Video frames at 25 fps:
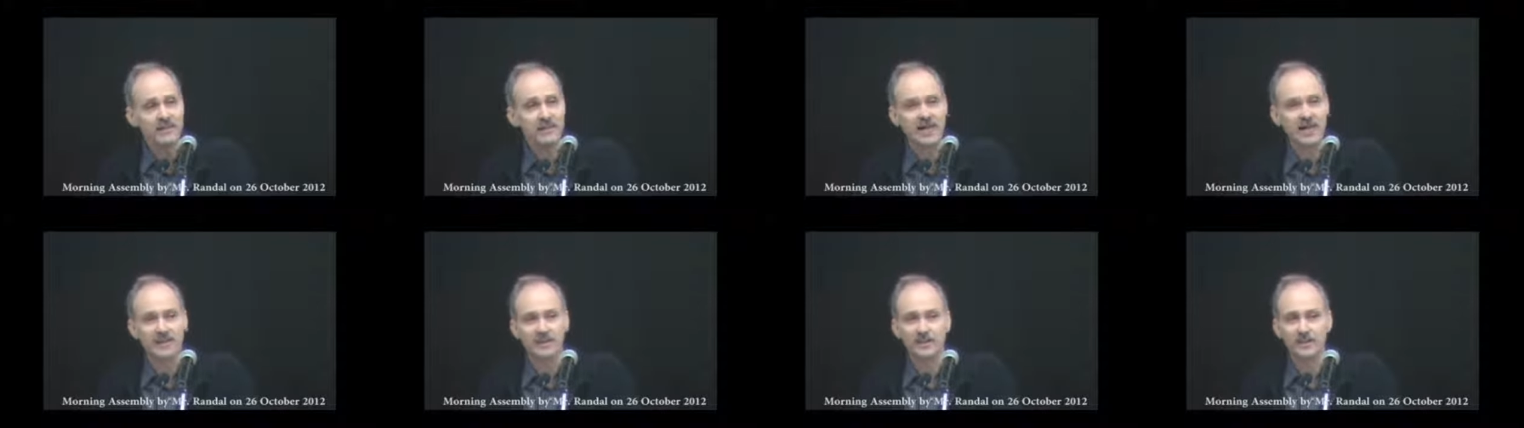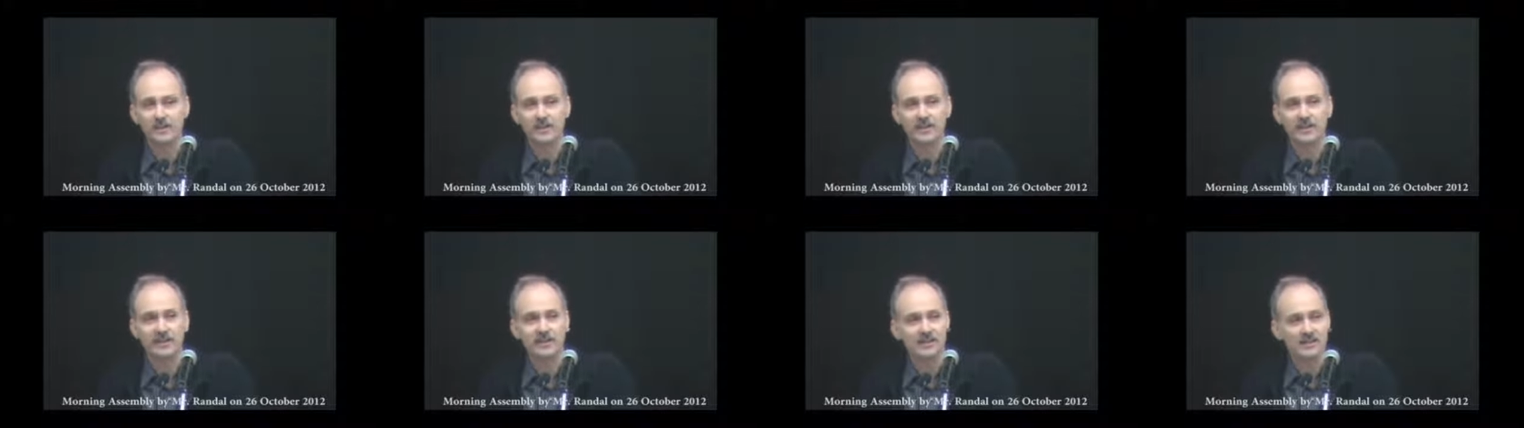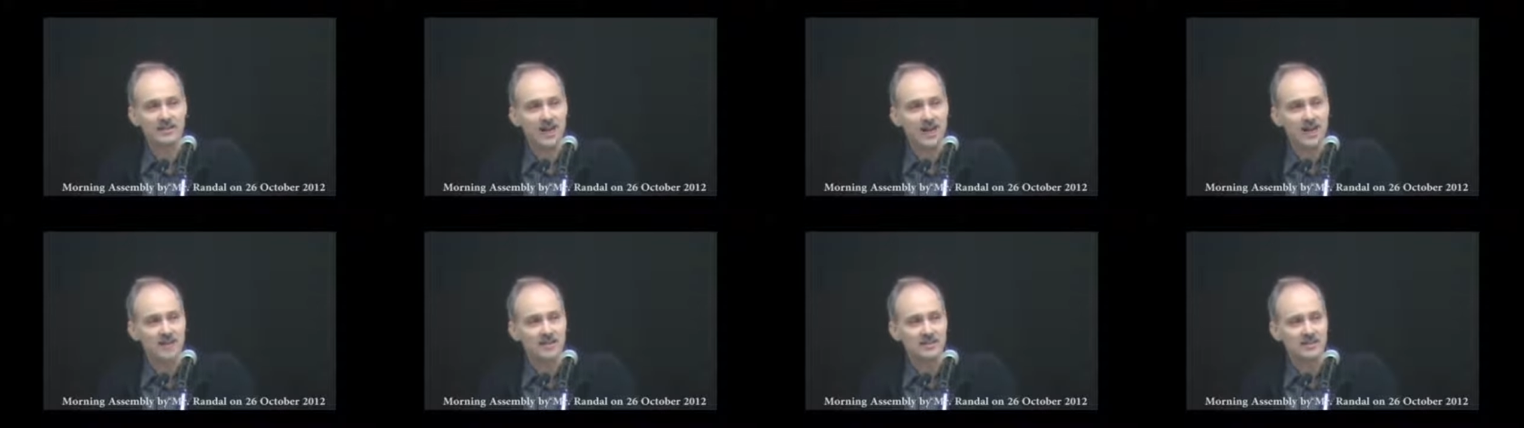He had three
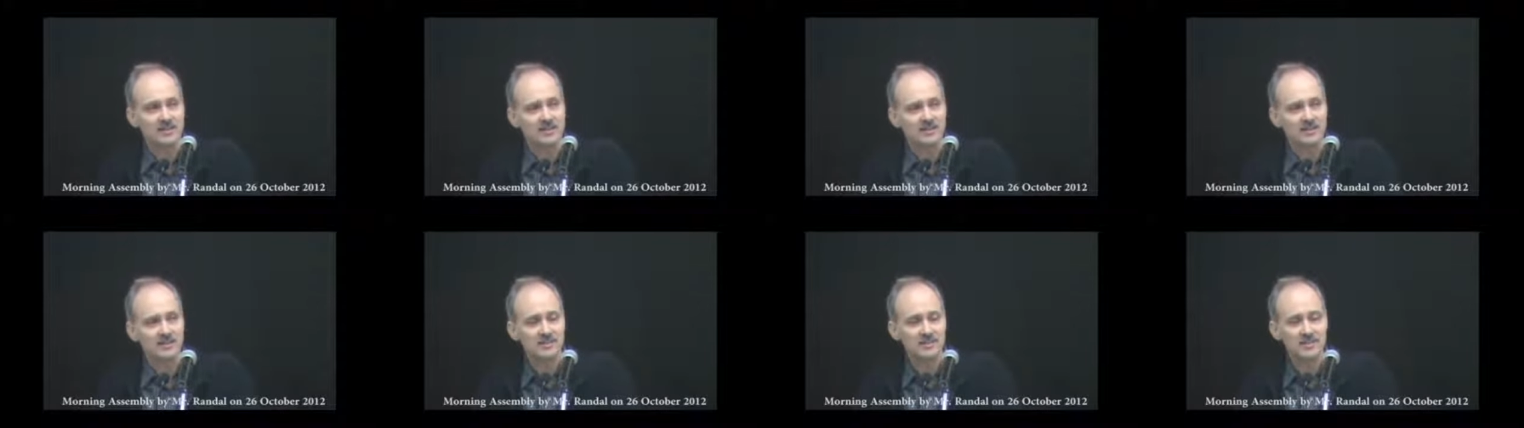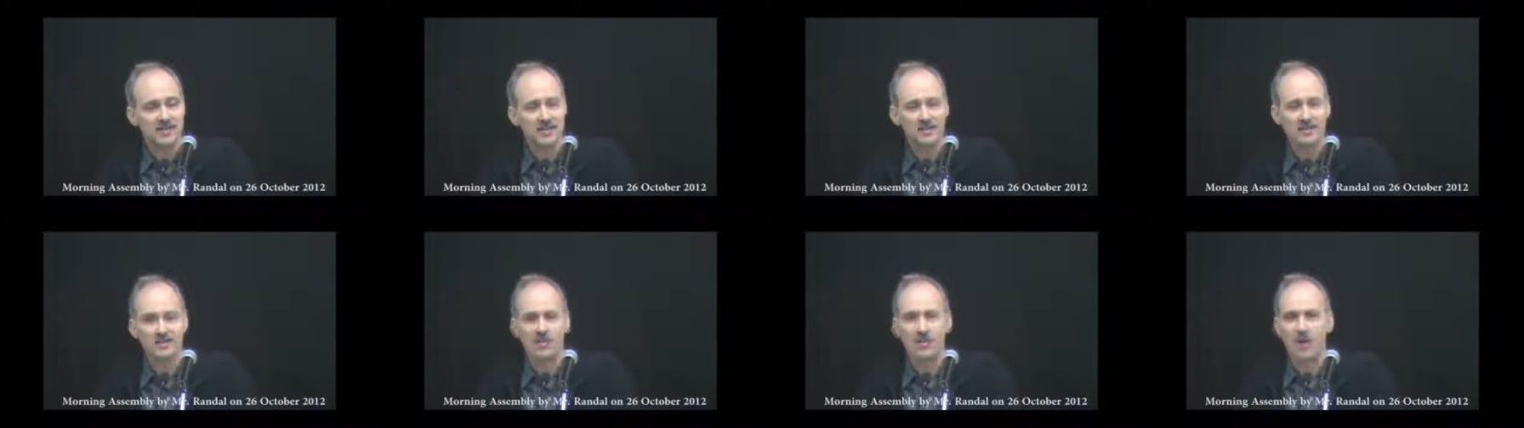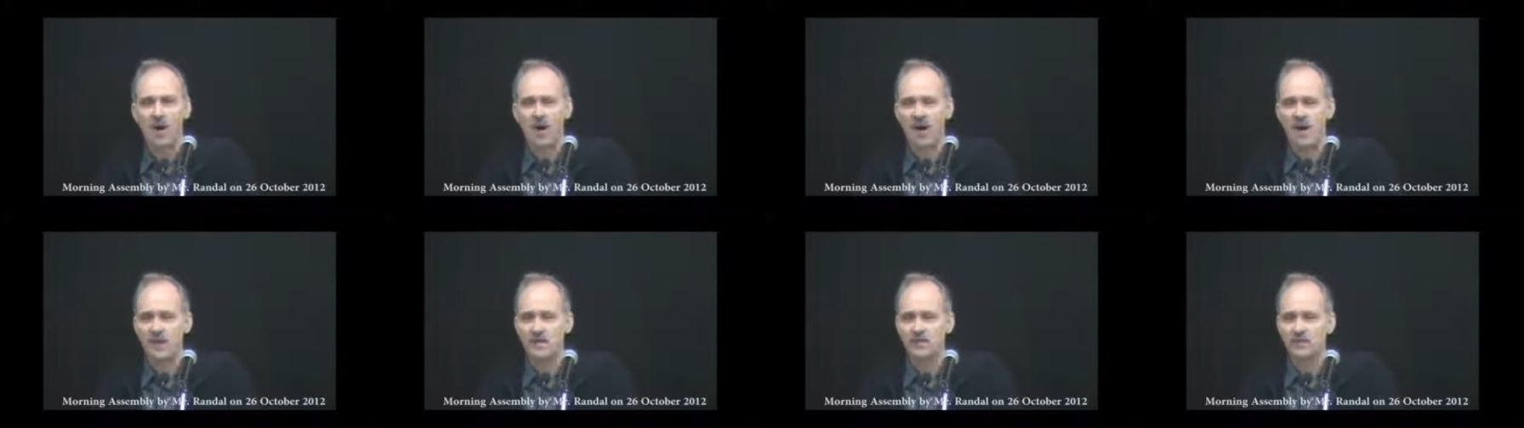sons. He had a
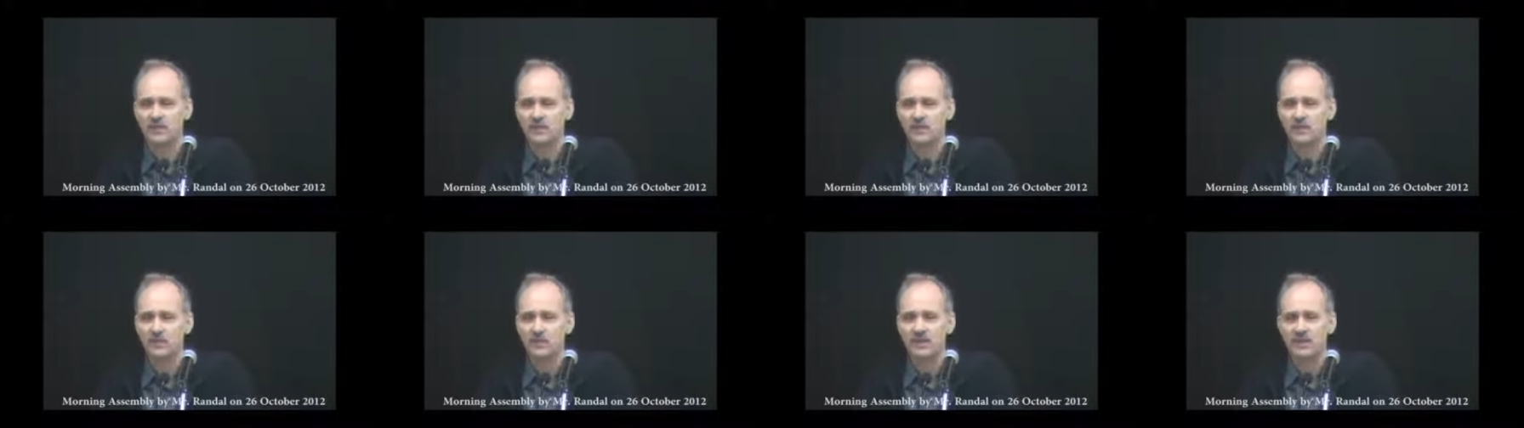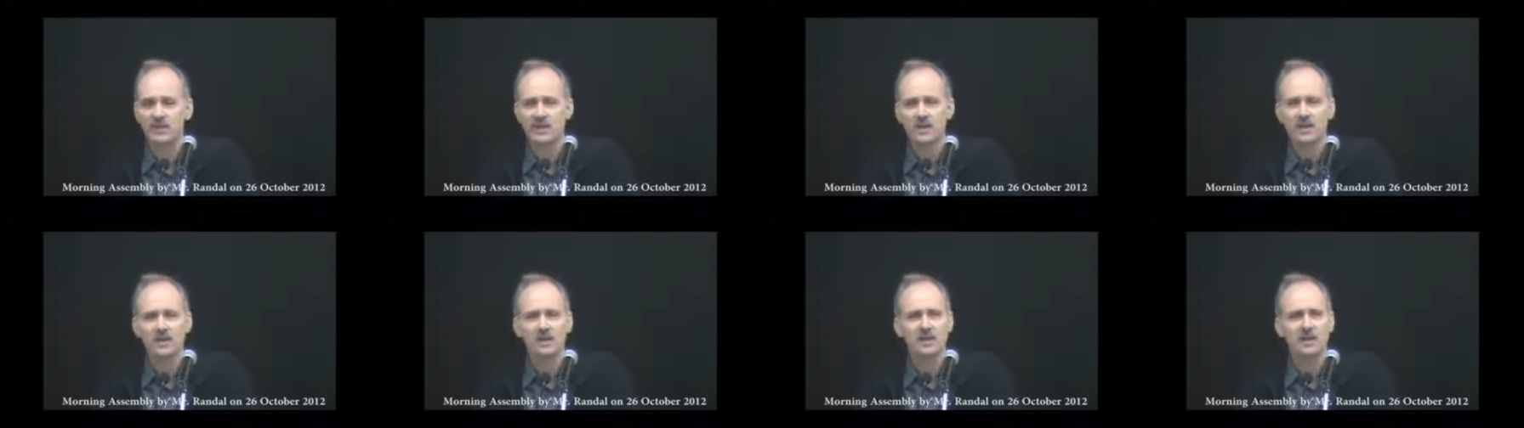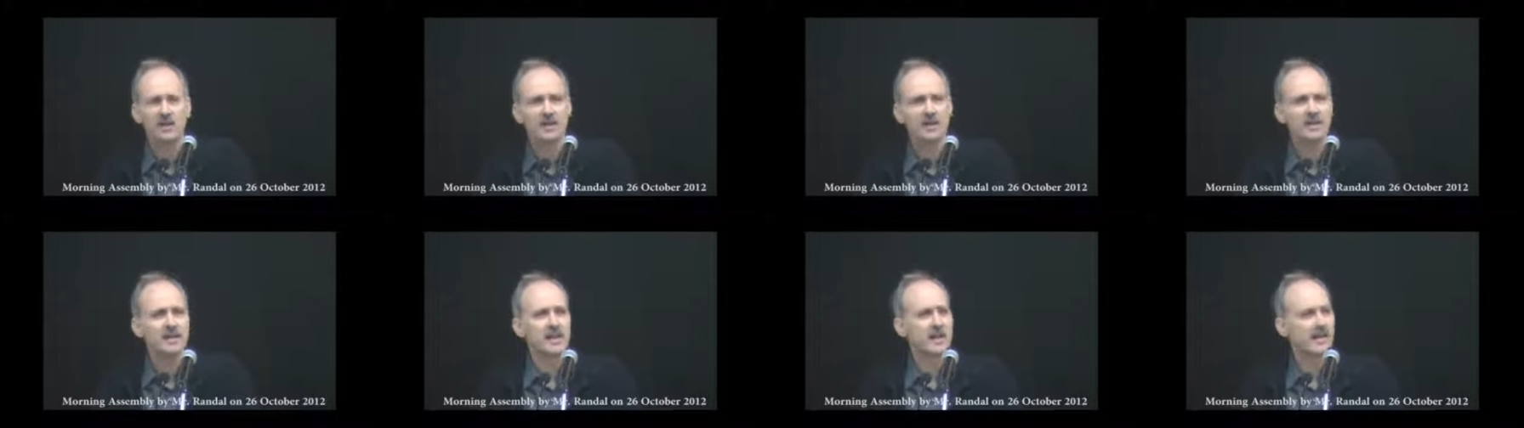
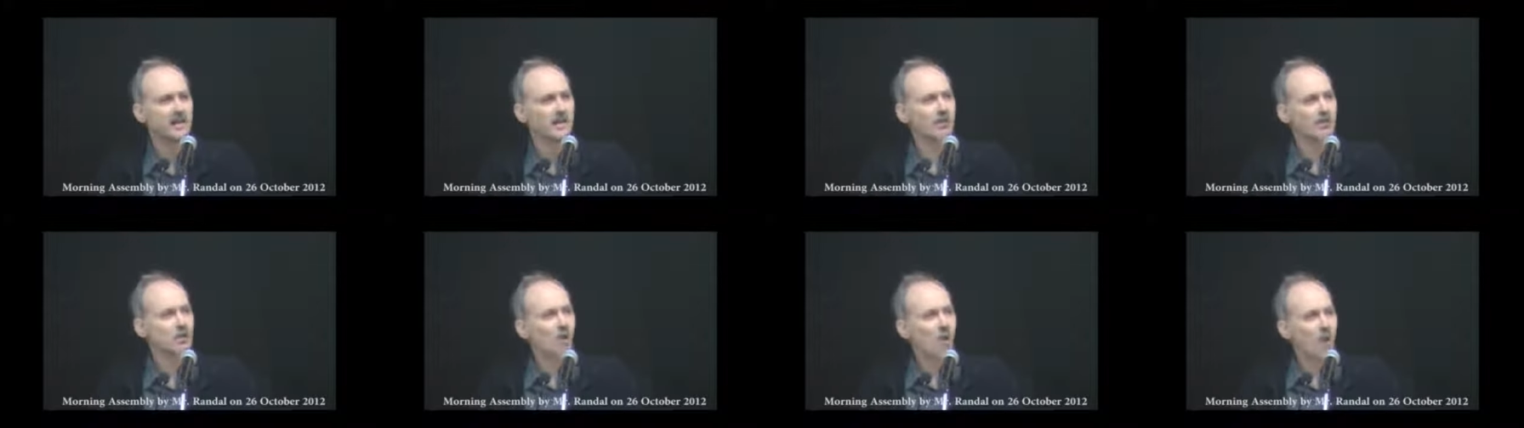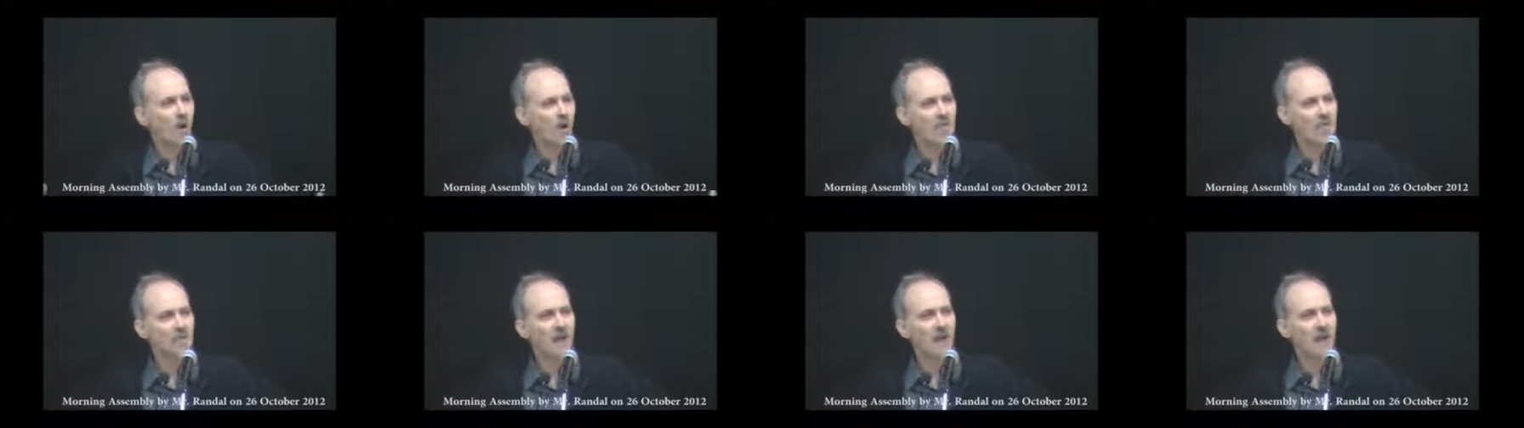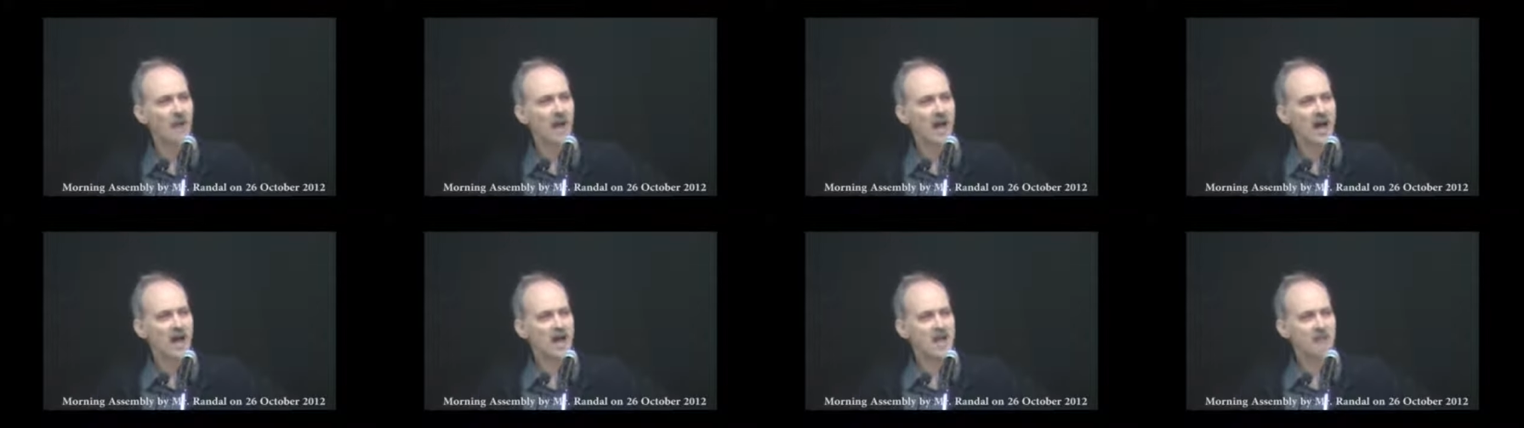wife. He had a normal
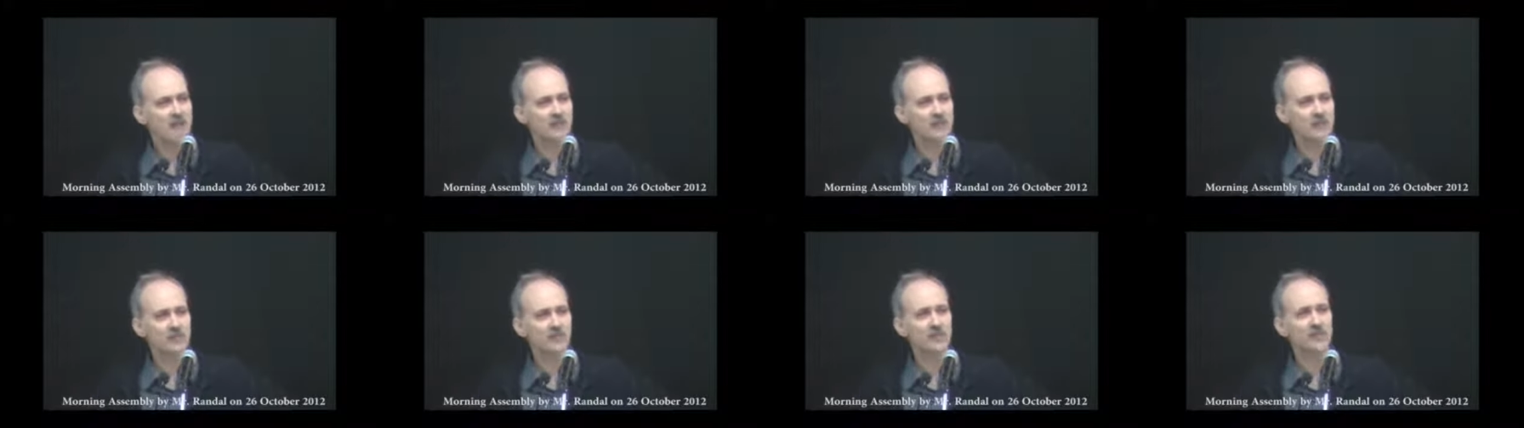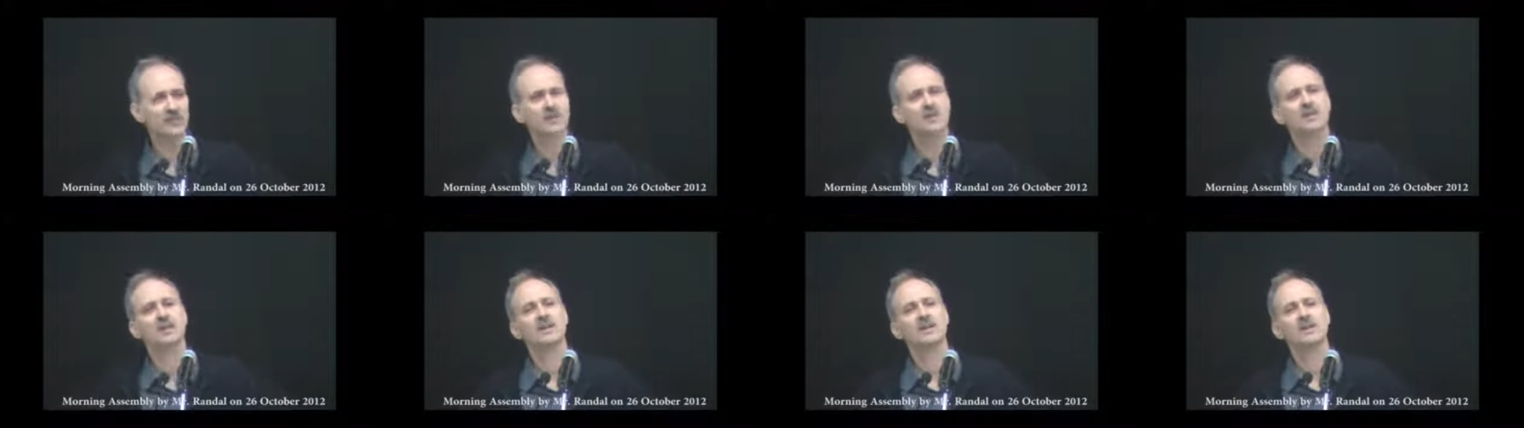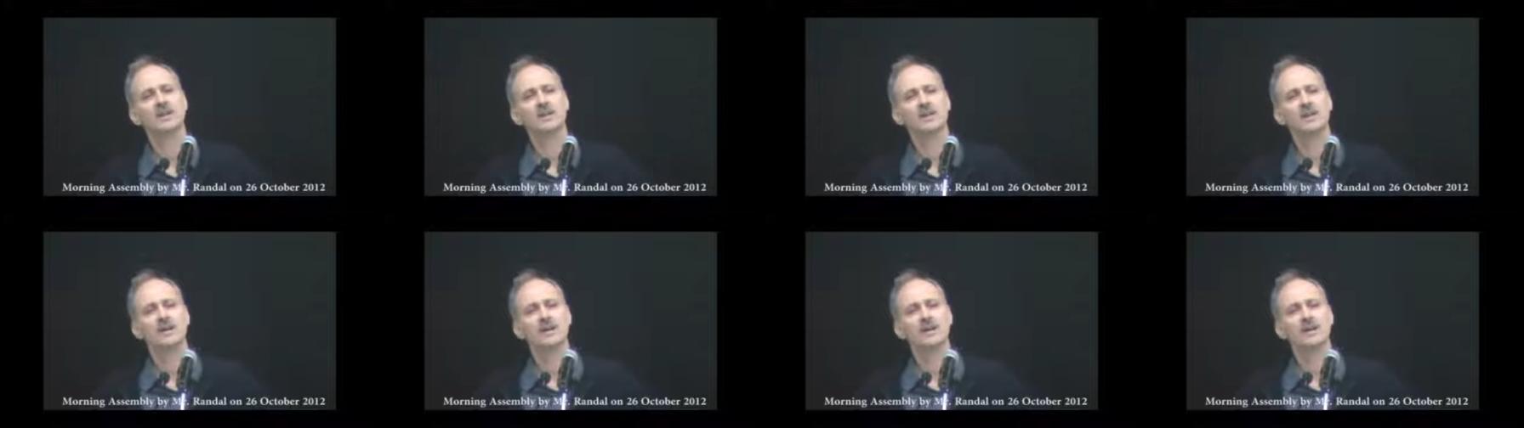life.